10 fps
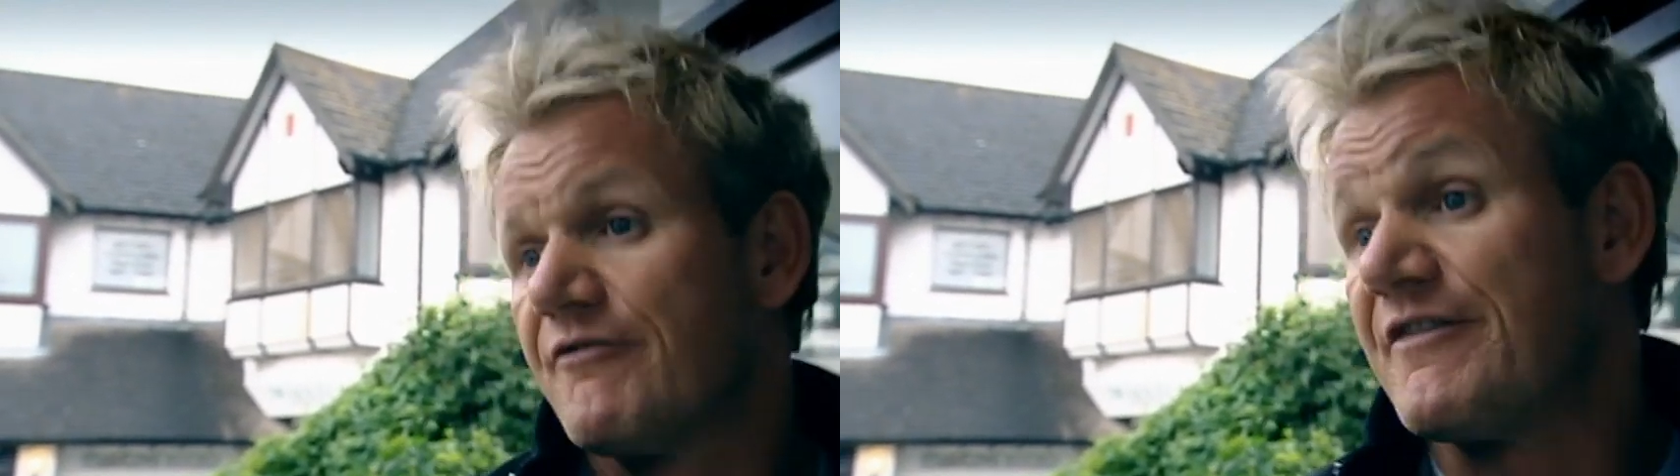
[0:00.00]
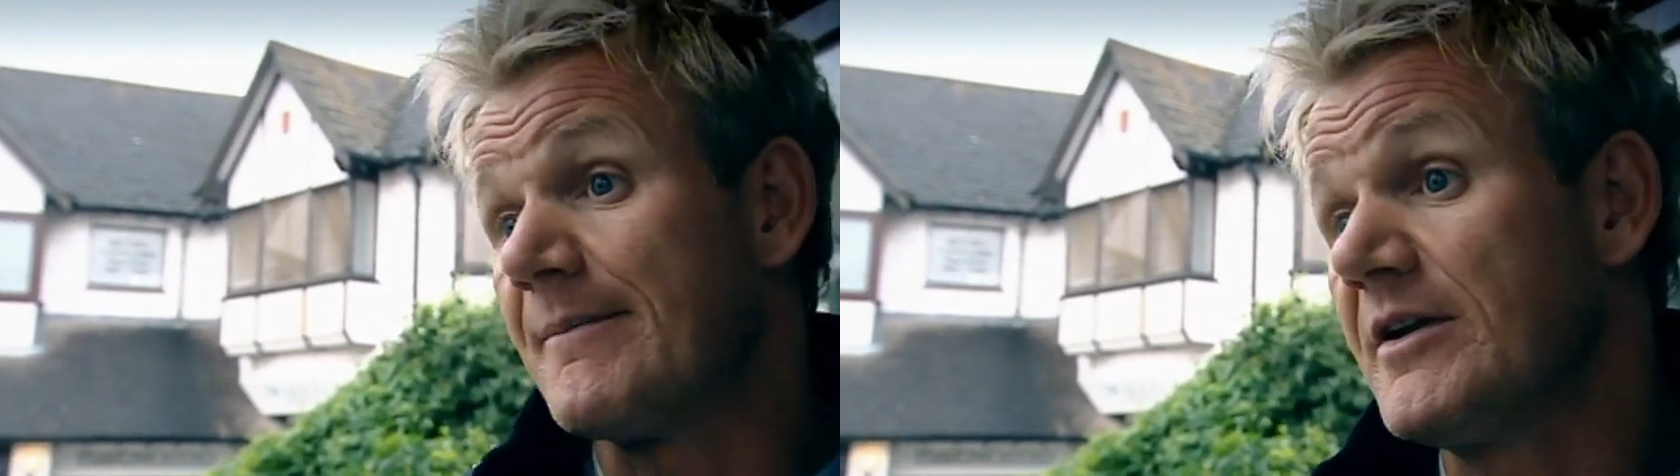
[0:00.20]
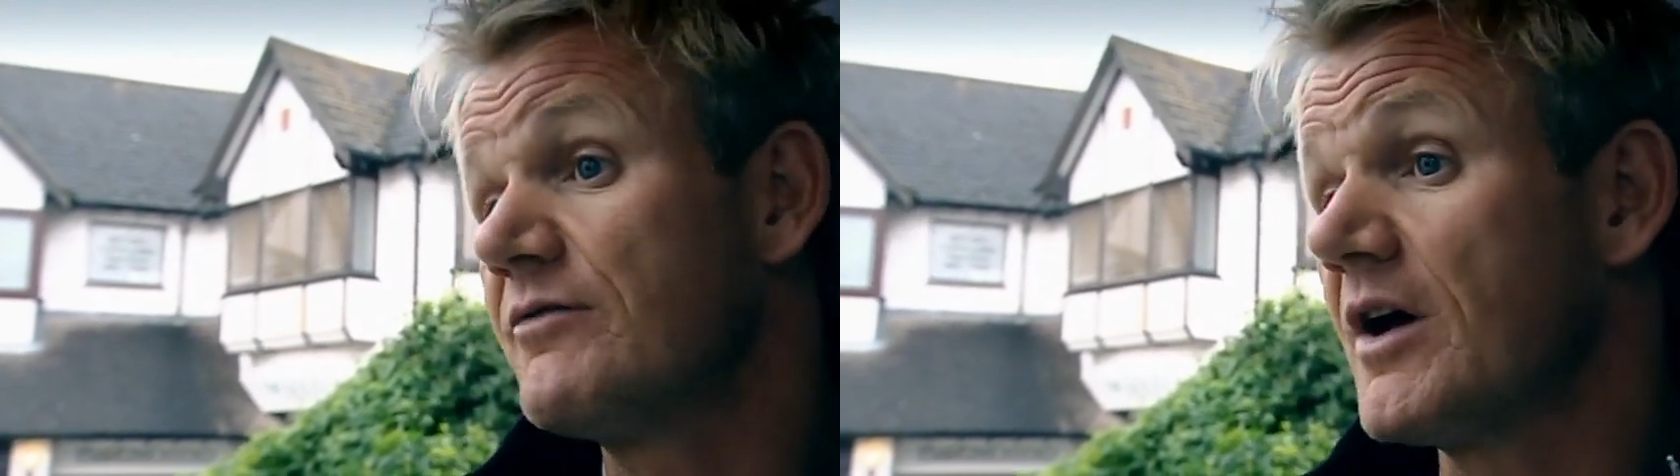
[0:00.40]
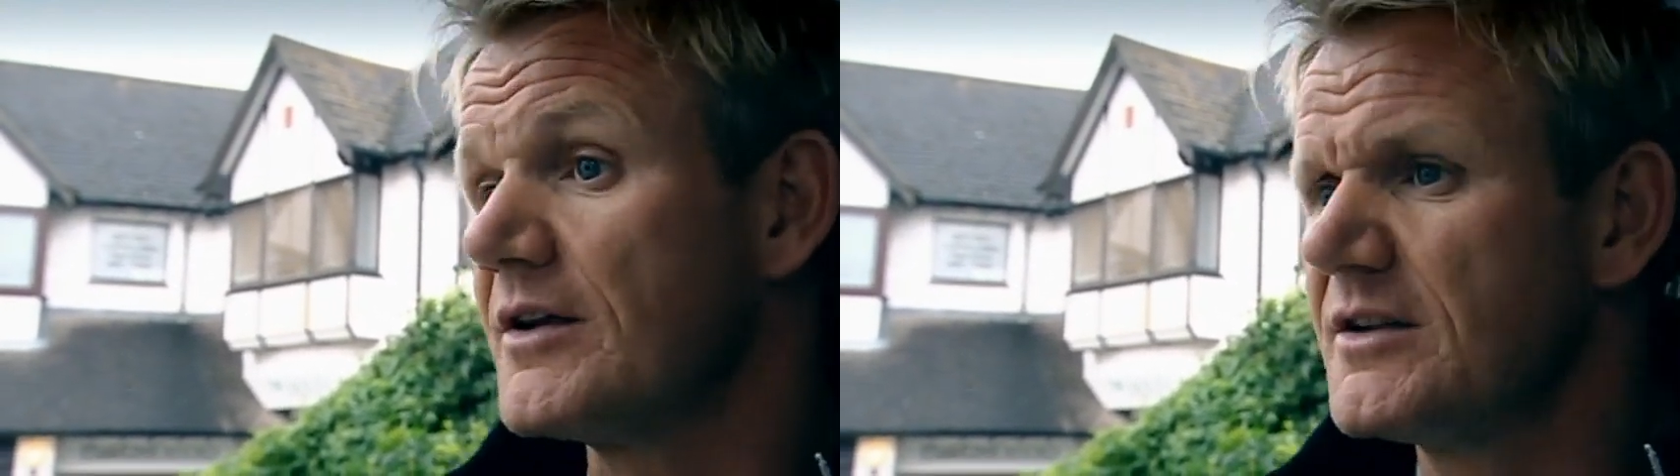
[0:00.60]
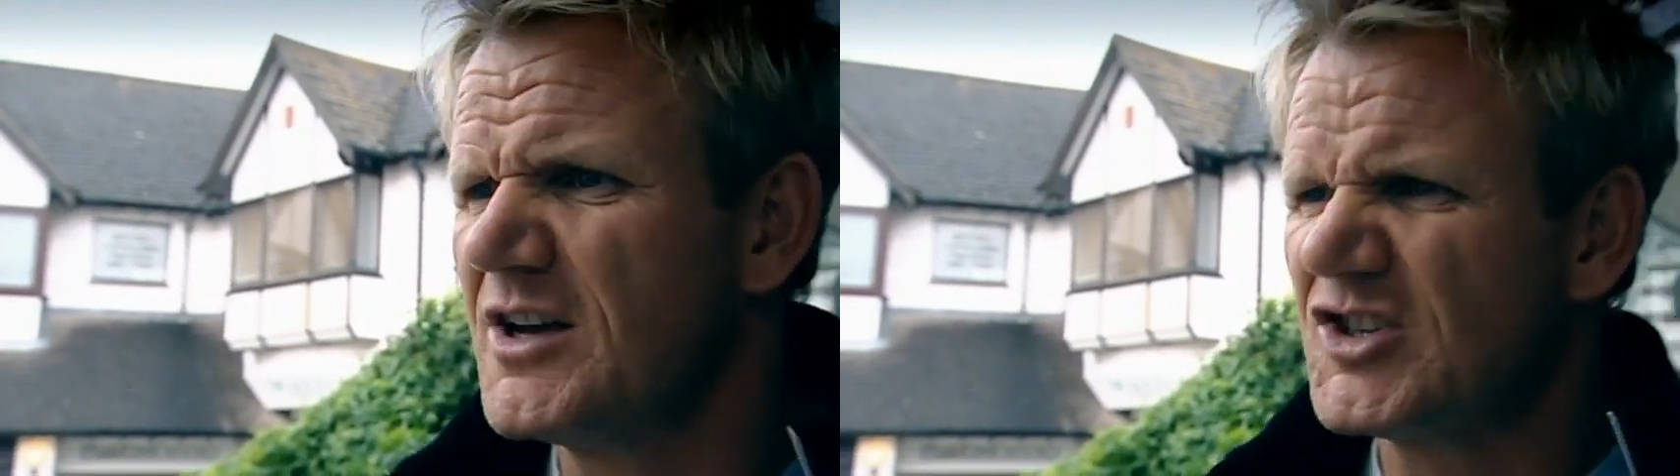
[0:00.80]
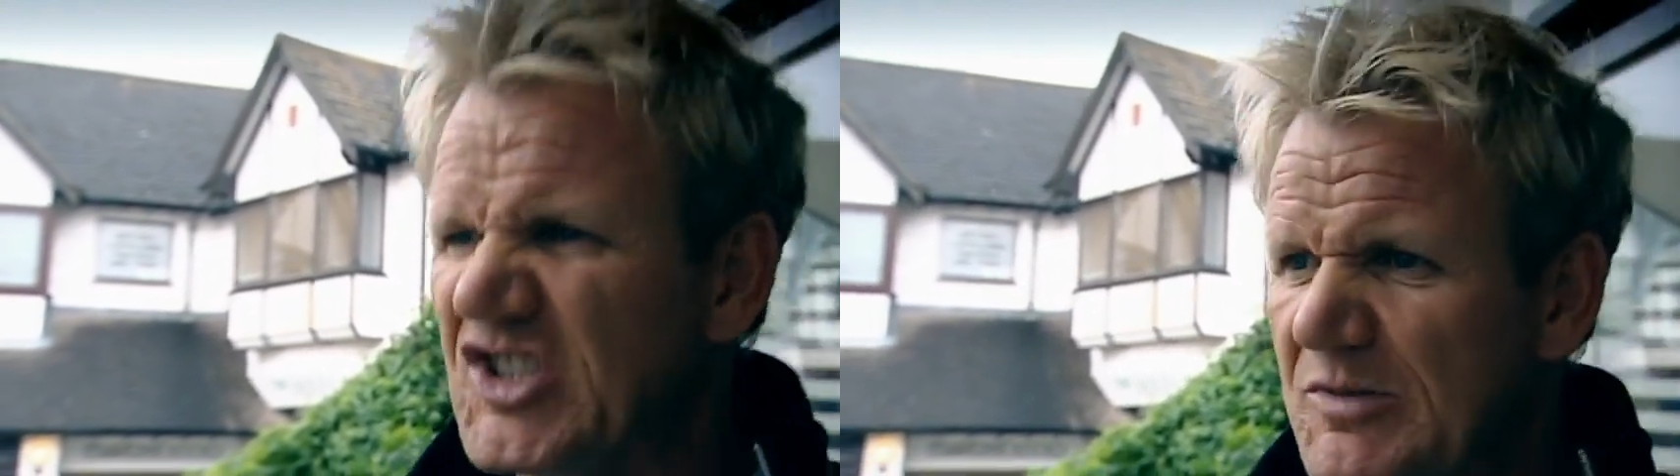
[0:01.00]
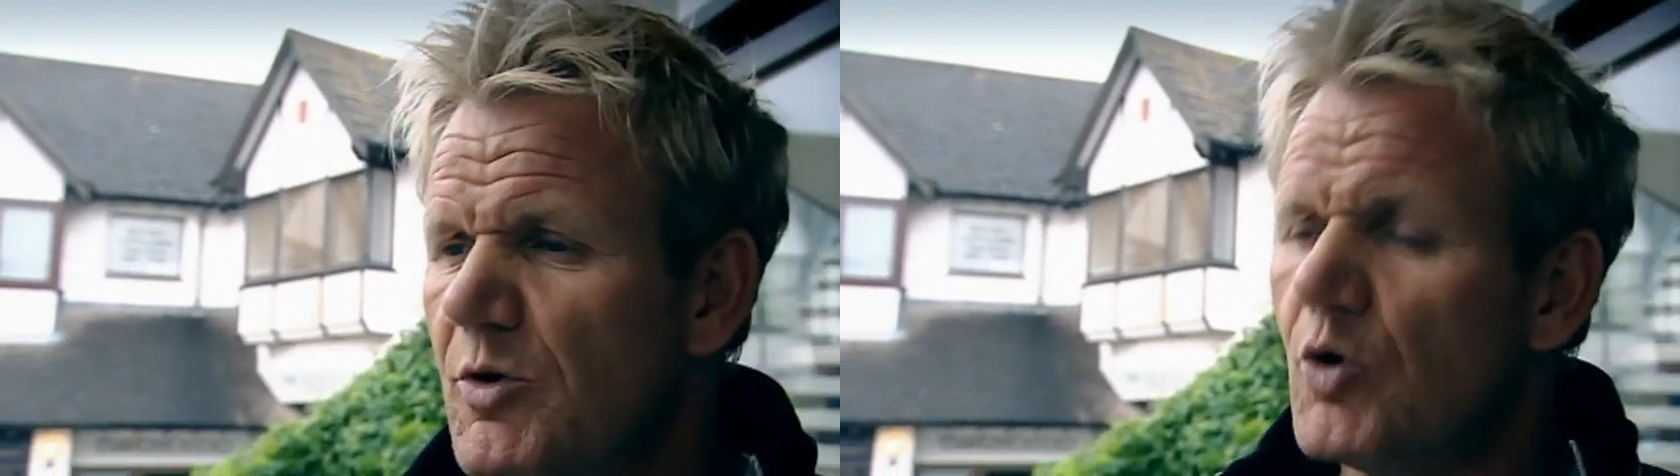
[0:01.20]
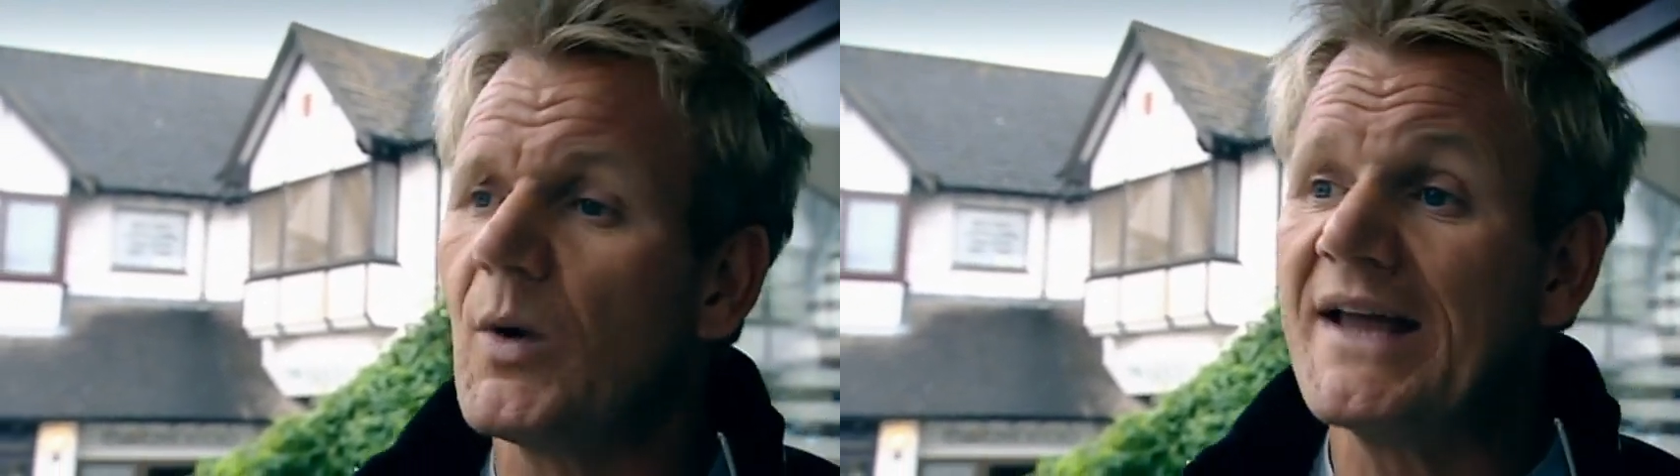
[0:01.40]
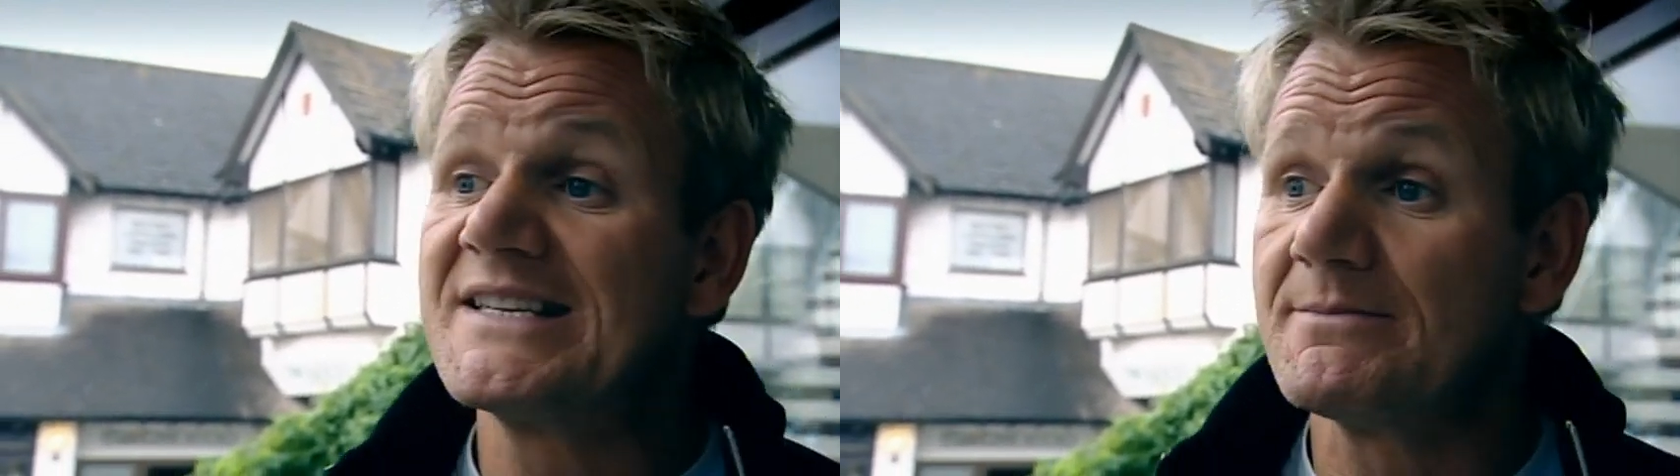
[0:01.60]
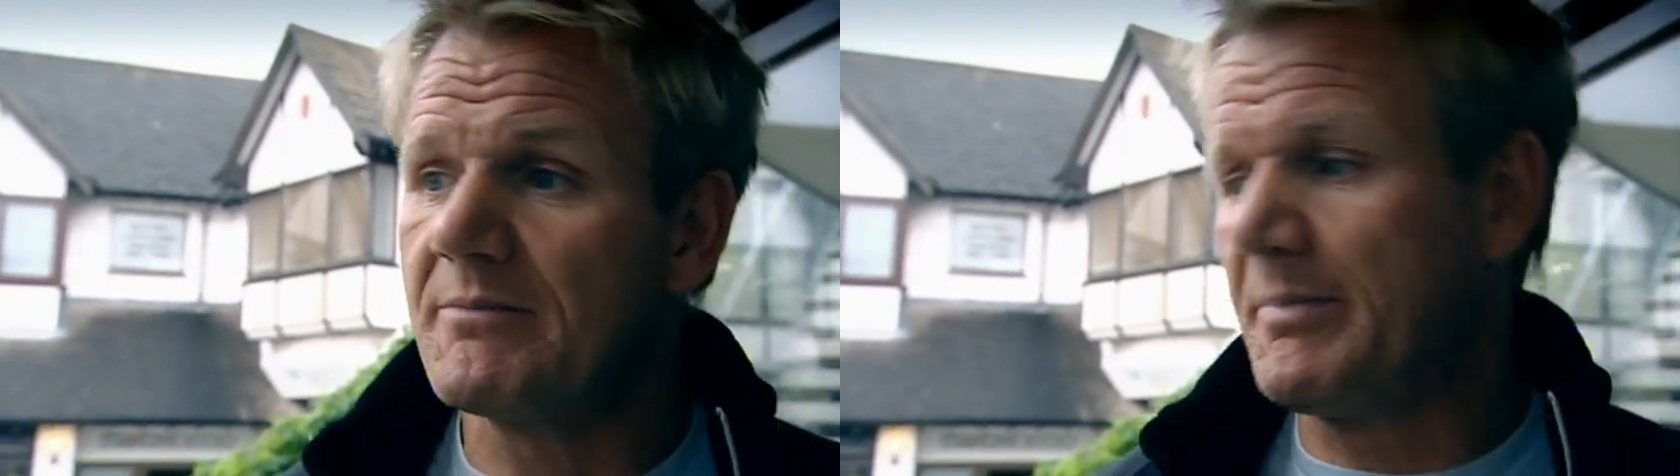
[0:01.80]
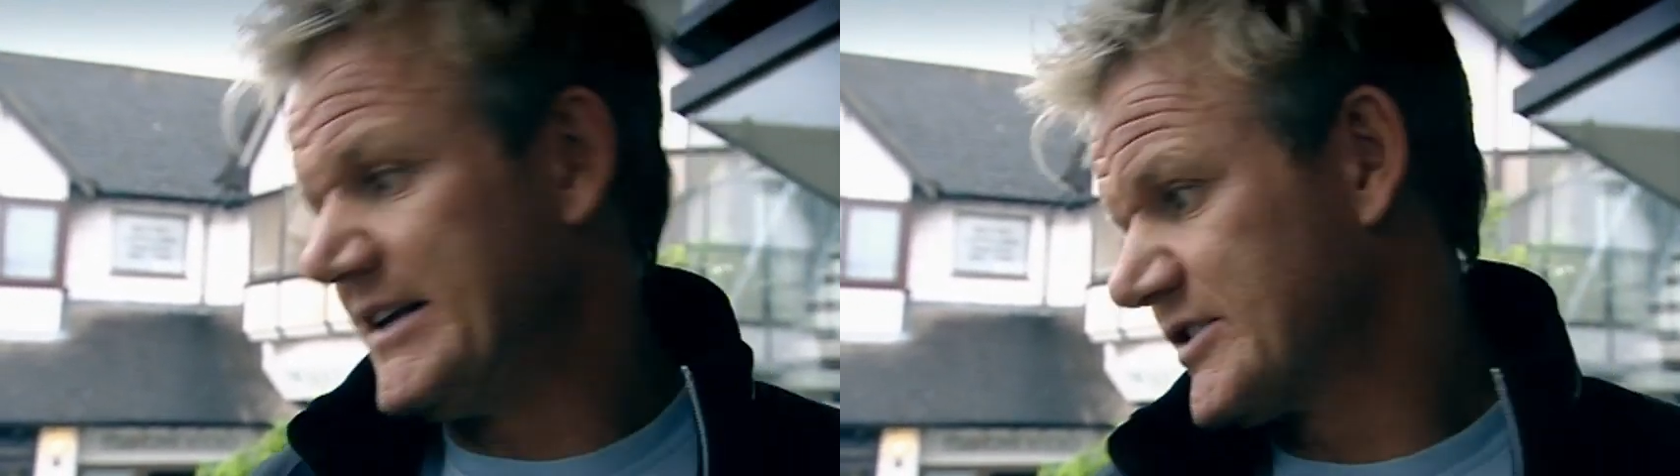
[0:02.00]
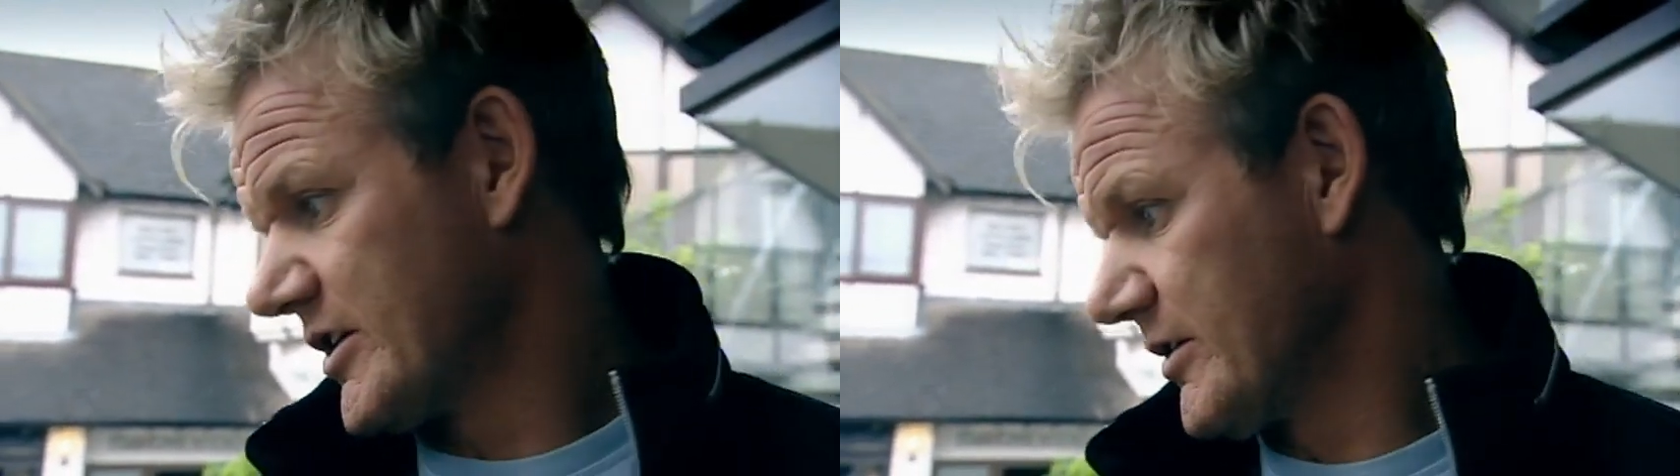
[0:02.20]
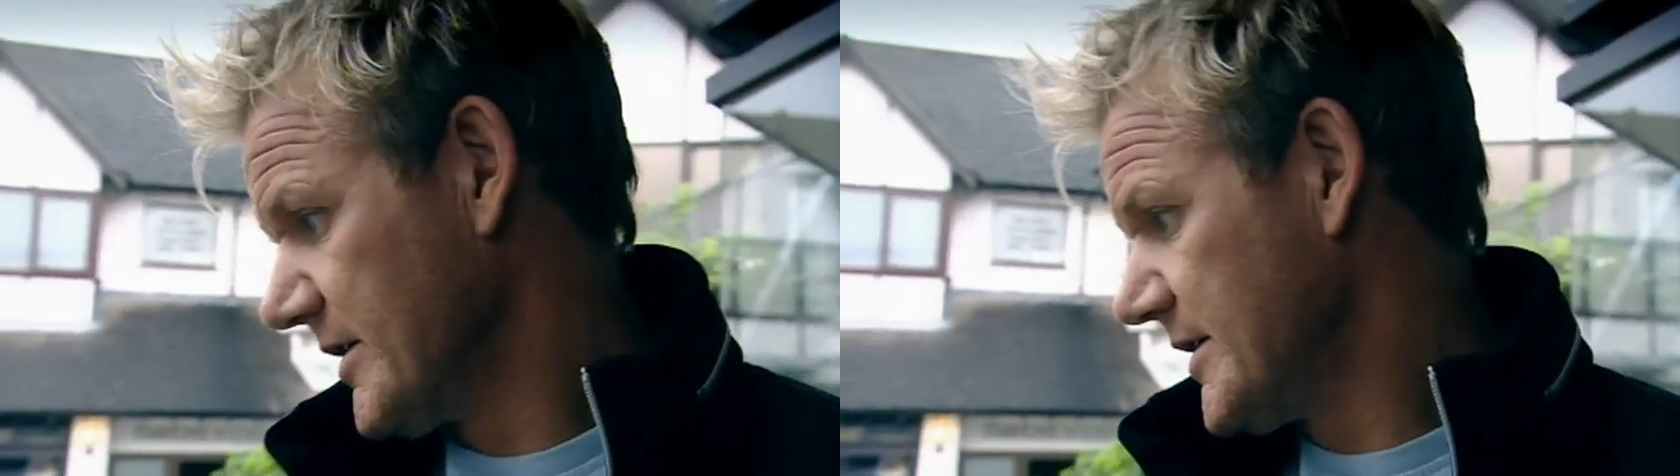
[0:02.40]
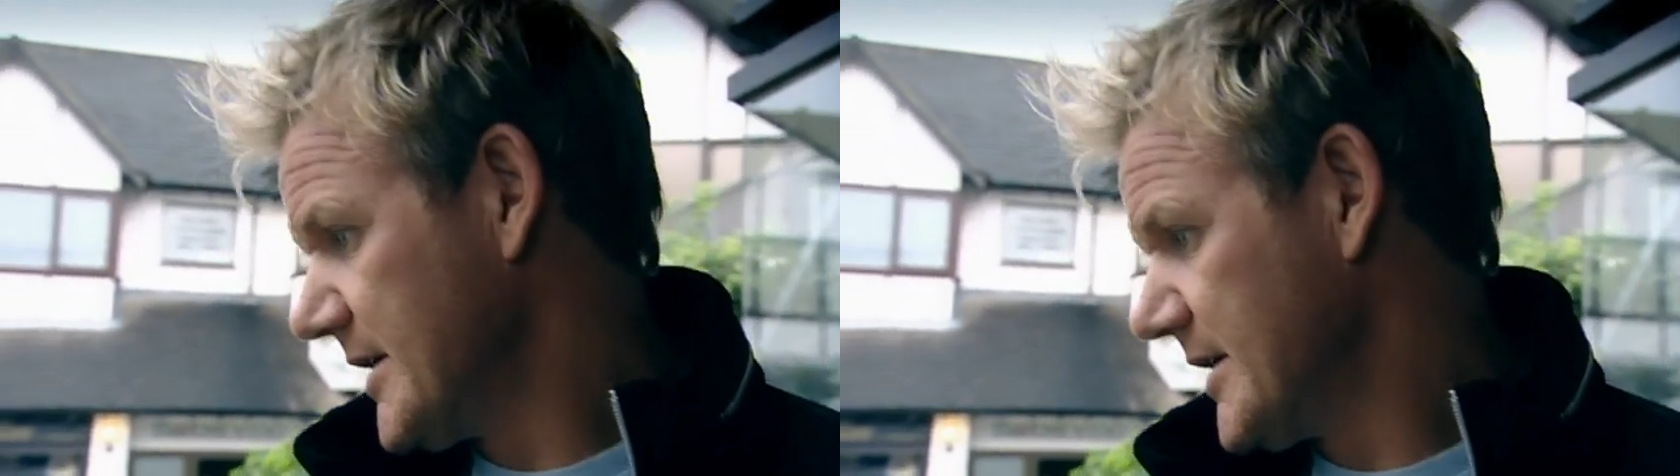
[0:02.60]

family-run, small, intimate bistro.